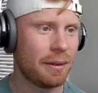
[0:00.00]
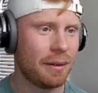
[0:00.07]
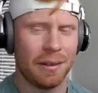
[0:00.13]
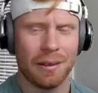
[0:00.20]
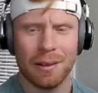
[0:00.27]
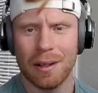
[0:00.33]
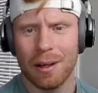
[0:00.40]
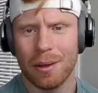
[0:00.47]

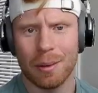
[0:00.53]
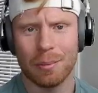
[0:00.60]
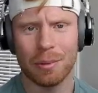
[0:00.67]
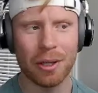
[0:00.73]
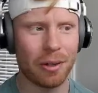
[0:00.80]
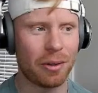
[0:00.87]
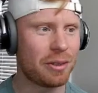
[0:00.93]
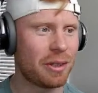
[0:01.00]
You know I'm
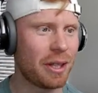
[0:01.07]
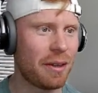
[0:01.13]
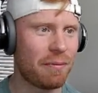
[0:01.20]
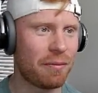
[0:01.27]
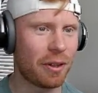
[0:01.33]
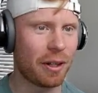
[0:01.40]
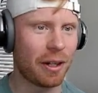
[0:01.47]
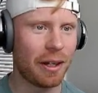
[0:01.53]
going deep
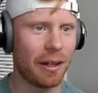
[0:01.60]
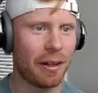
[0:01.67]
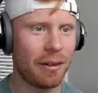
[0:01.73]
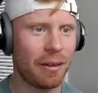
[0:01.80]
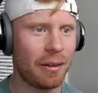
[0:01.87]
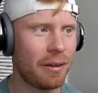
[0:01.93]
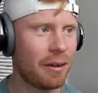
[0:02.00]
for Hill.